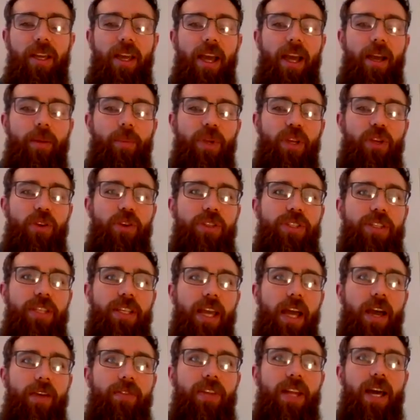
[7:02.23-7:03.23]
And because they
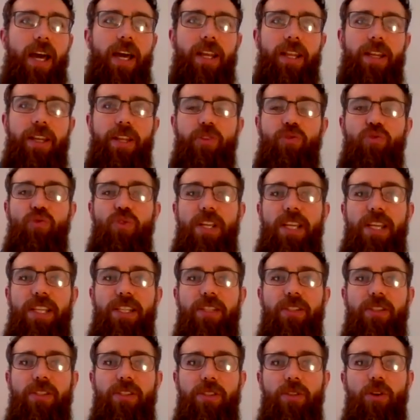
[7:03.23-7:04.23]
haven't had any
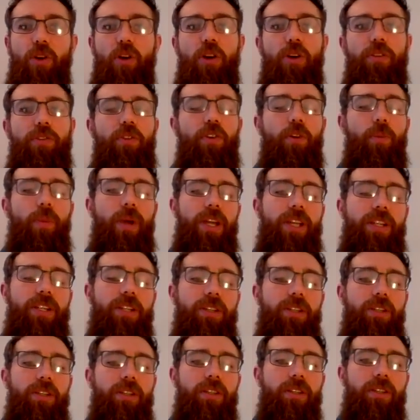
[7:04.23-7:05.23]
recent star
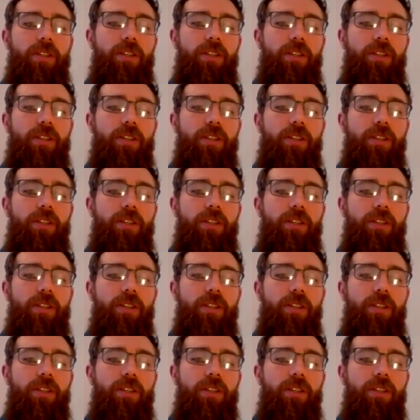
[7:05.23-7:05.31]
formation